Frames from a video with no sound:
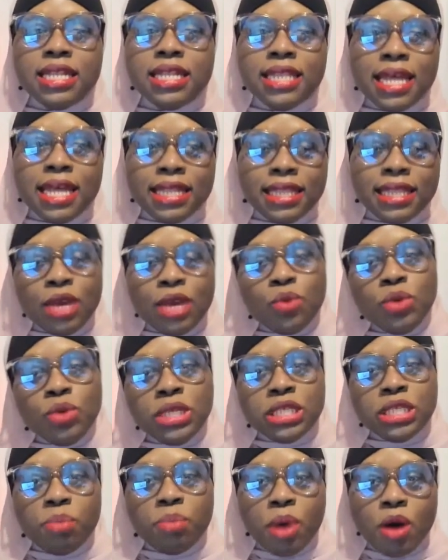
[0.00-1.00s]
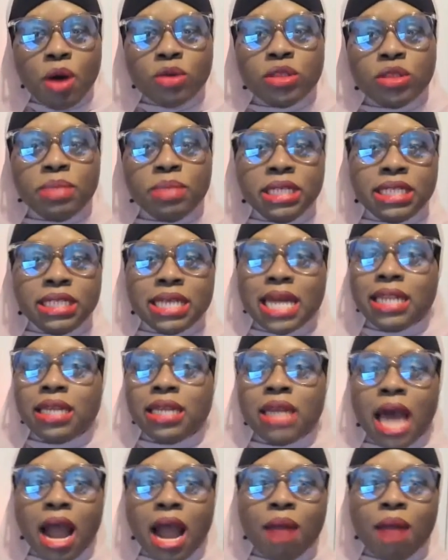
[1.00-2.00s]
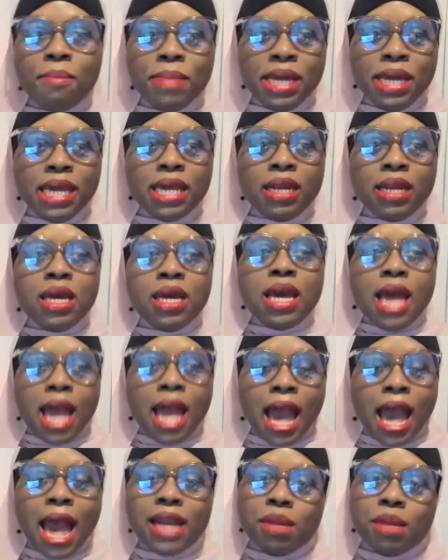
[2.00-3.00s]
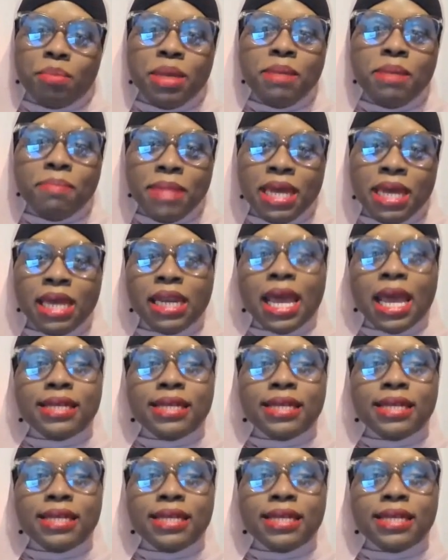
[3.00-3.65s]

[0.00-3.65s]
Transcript: that think we're supposed to be telling our men how to be men,